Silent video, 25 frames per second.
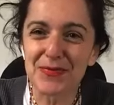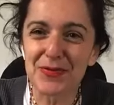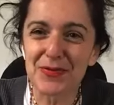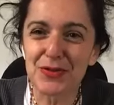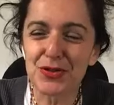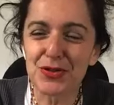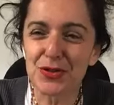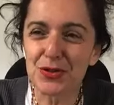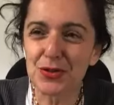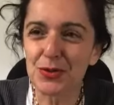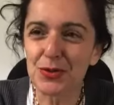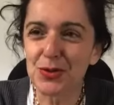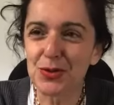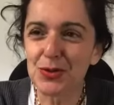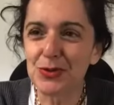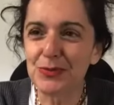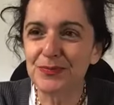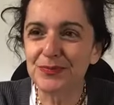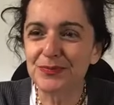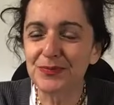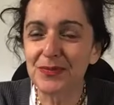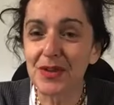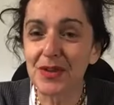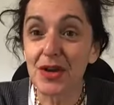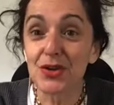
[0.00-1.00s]
for sure.
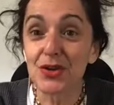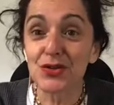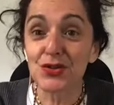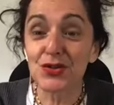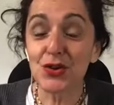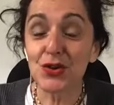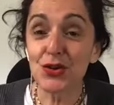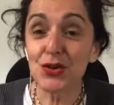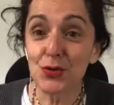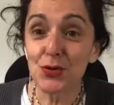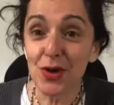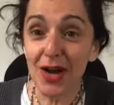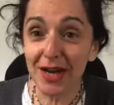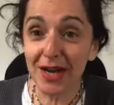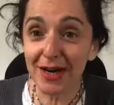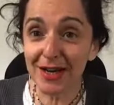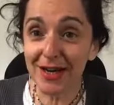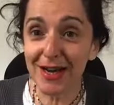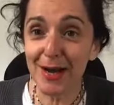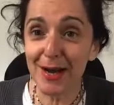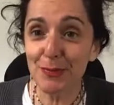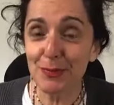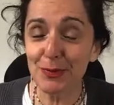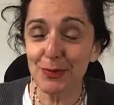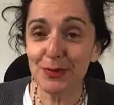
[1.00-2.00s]
So you had a
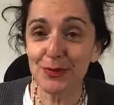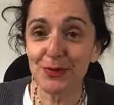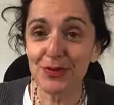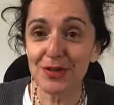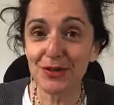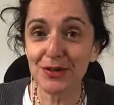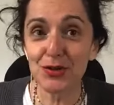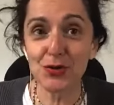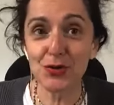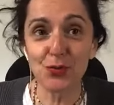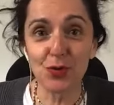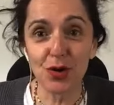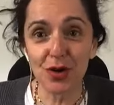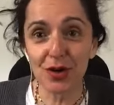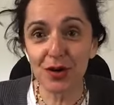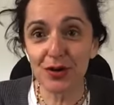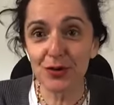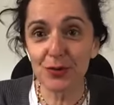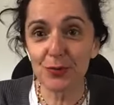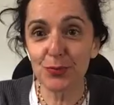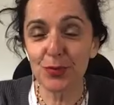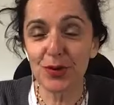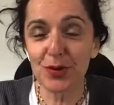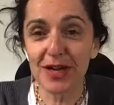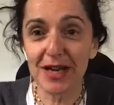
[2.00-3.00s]
couple of things you wanted
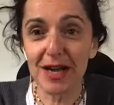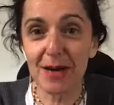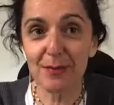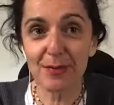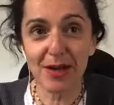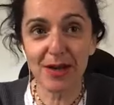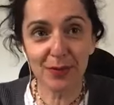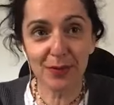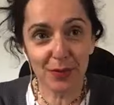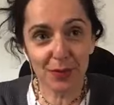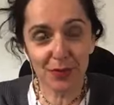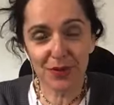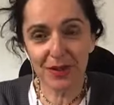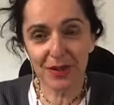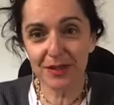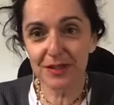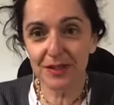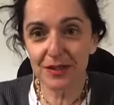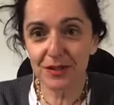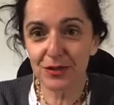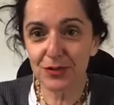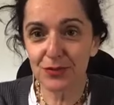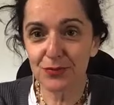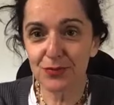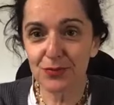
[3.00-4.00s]
to bring up, other things
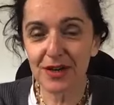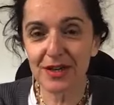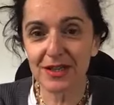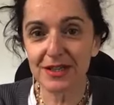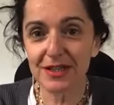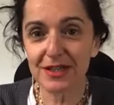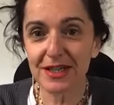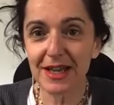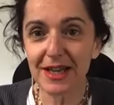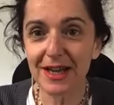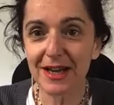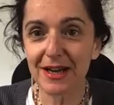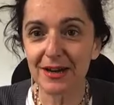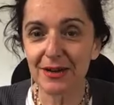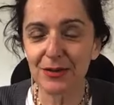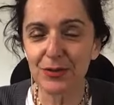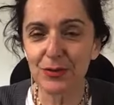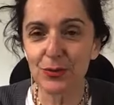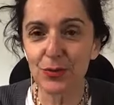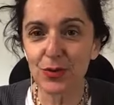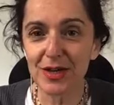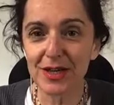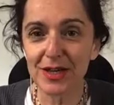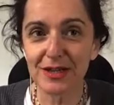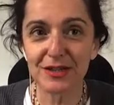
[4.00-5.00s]
that you'd written
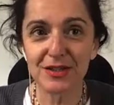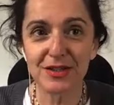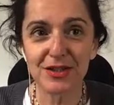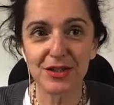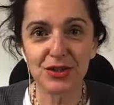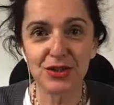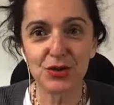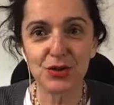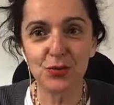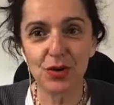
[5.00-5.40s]
down. What else did